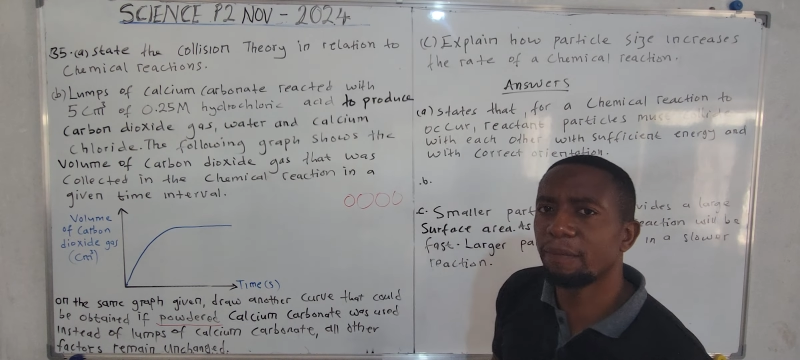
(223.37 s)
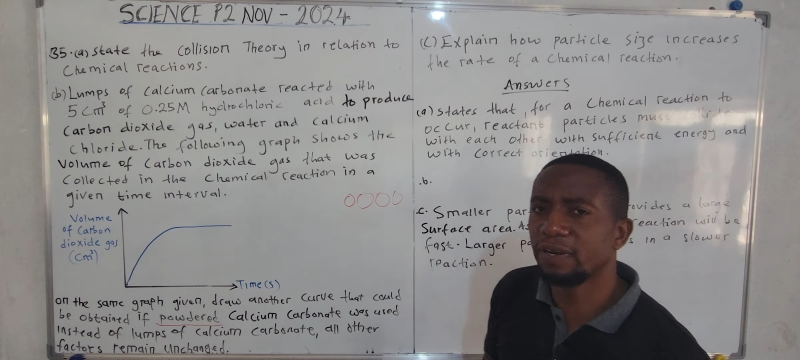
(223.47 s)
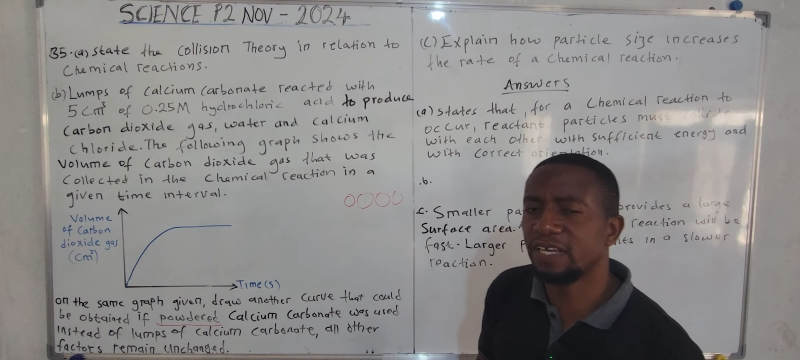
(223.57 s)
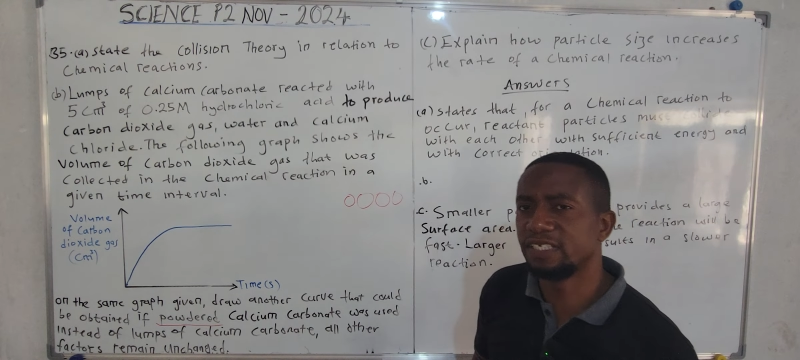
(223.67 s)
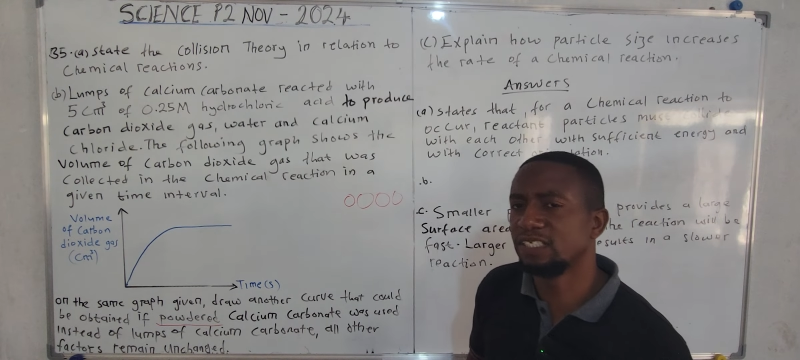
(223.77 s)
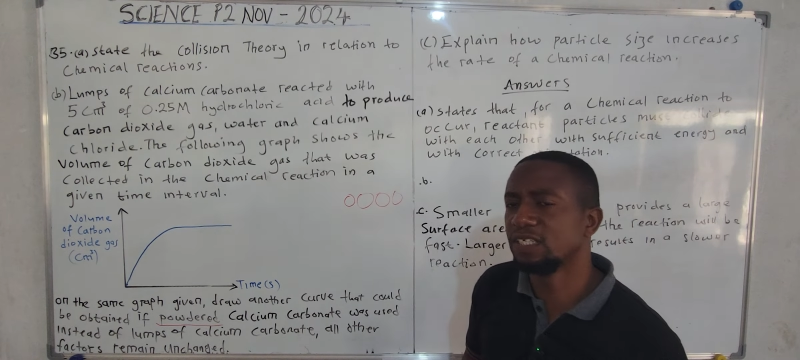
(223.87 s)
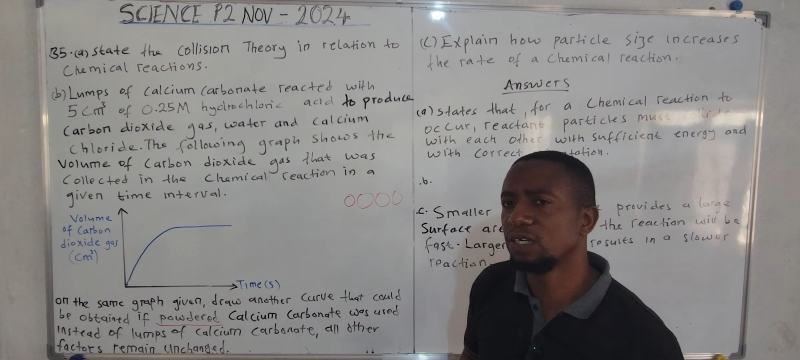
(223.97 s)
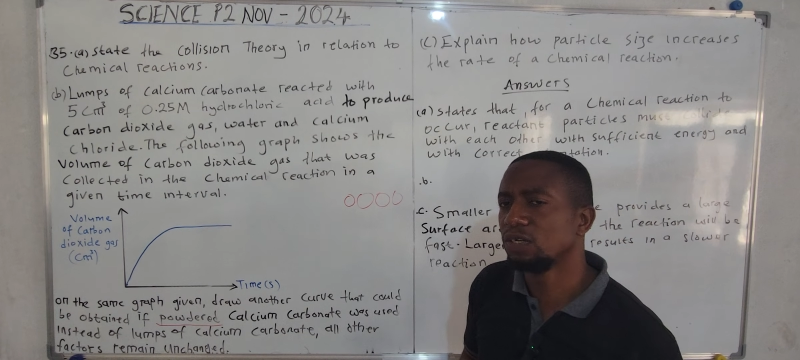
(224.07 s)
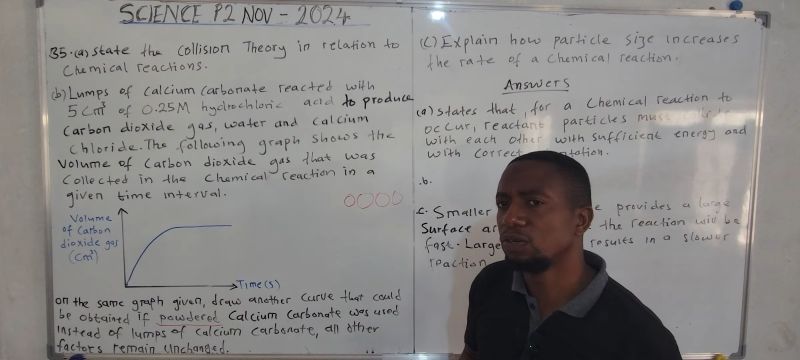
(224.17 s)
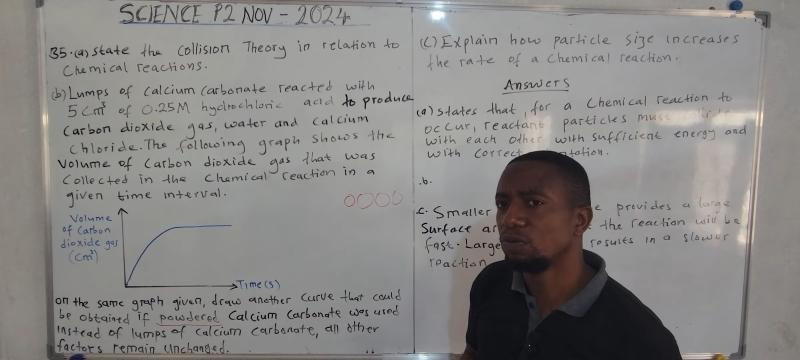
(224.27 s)
carbonate
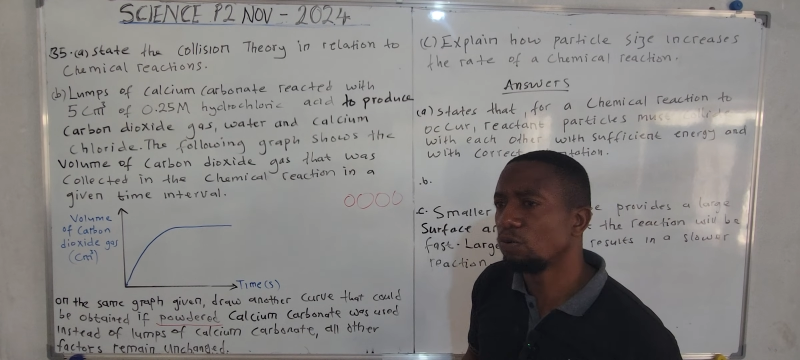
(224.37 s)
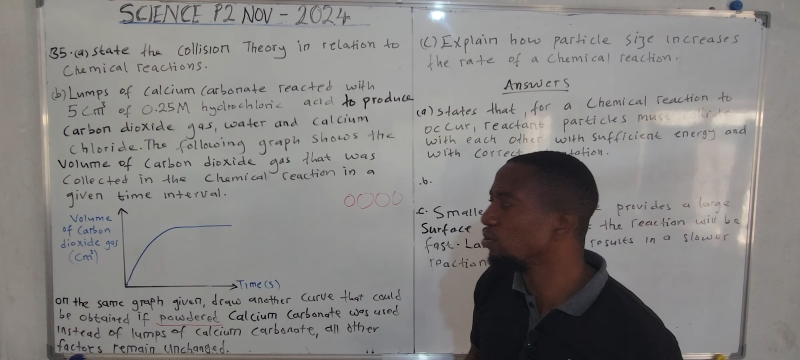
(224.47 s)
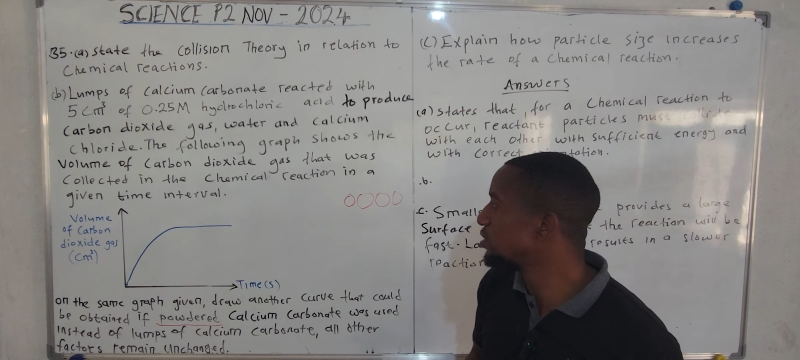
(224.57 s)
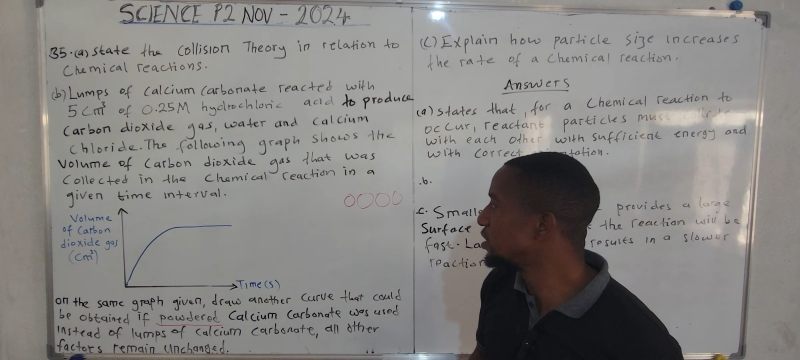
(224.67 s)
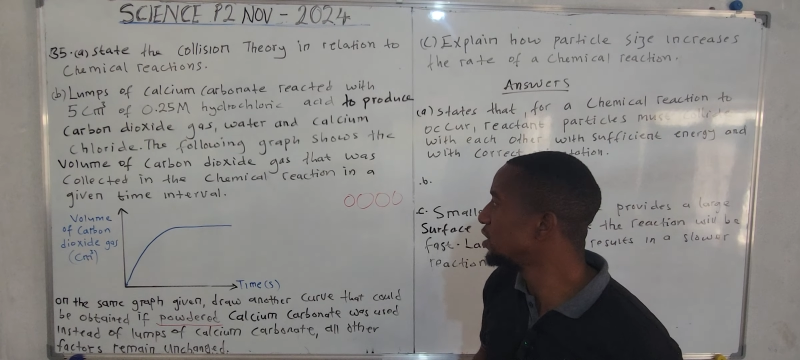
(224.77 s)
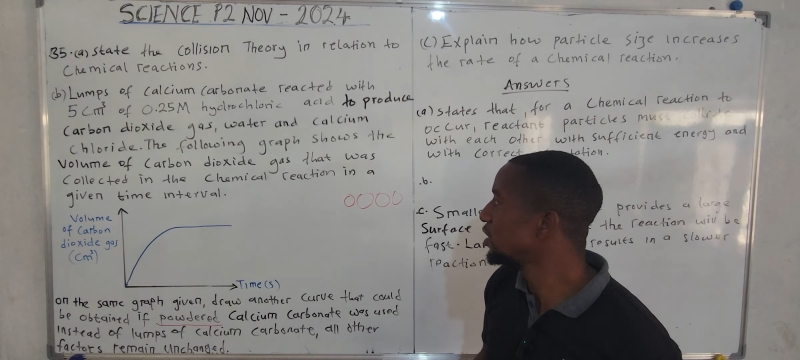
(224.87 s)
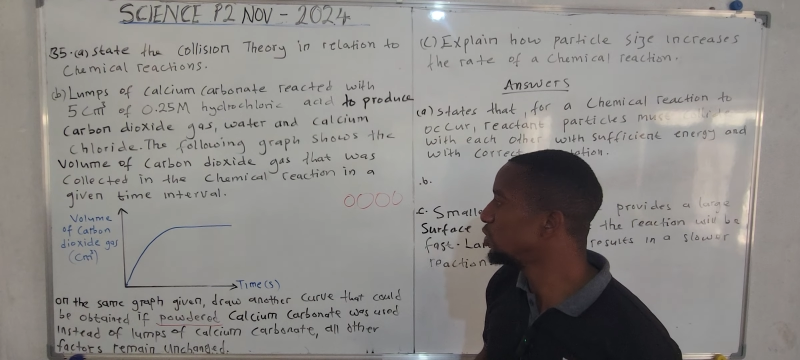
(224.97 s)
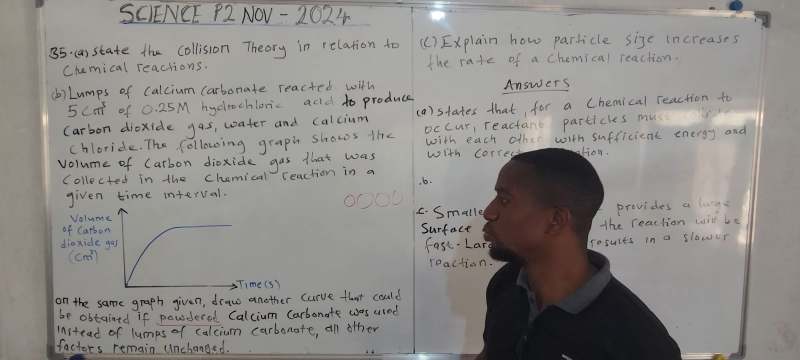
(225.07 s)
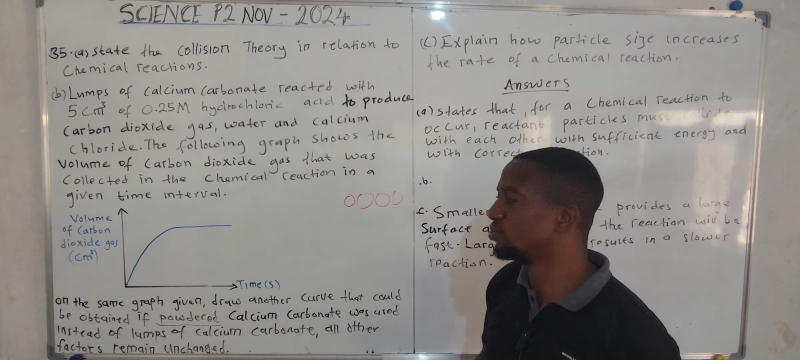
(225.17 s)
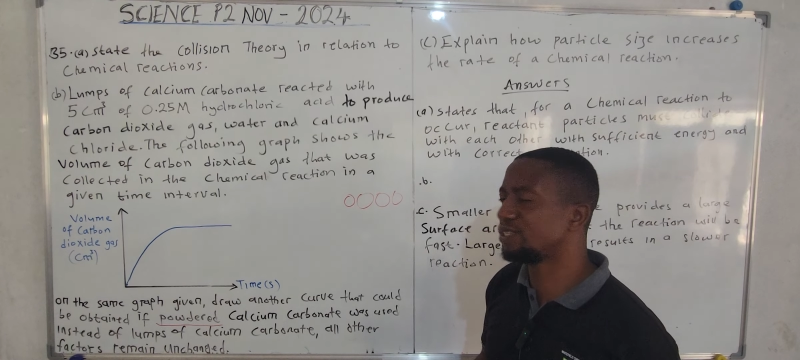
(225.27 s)
was
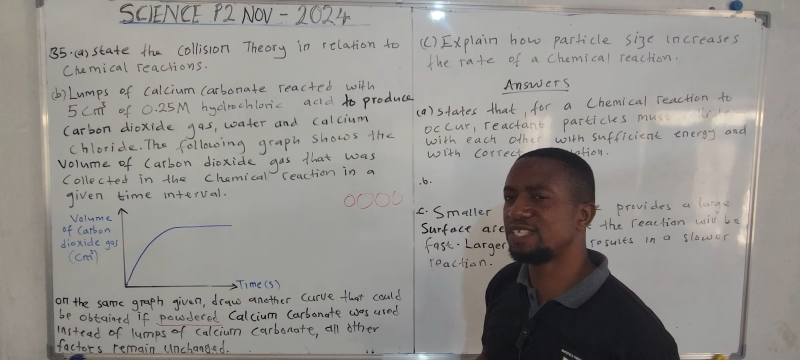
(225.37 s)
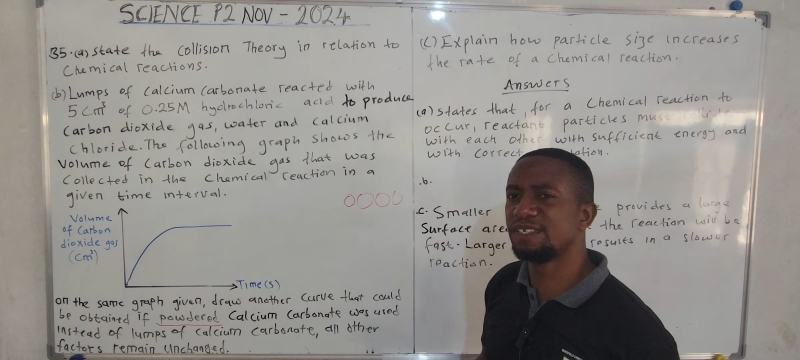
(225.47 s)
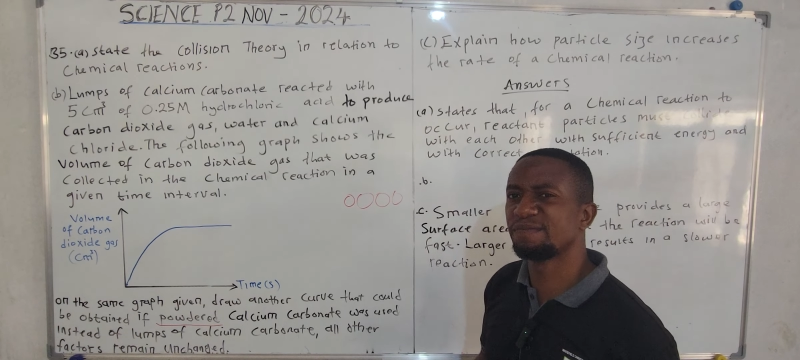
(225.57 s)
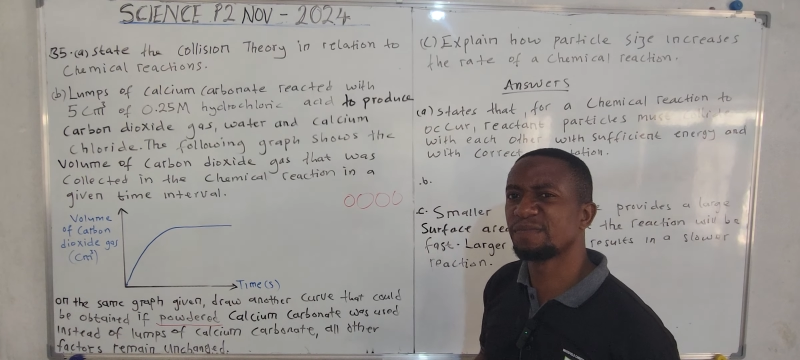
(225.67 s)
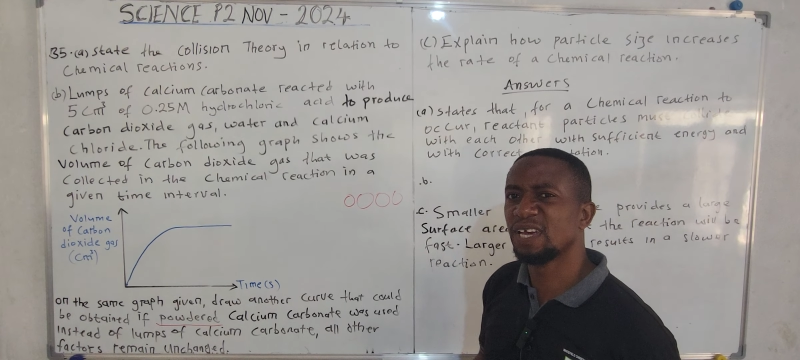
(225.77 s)
used.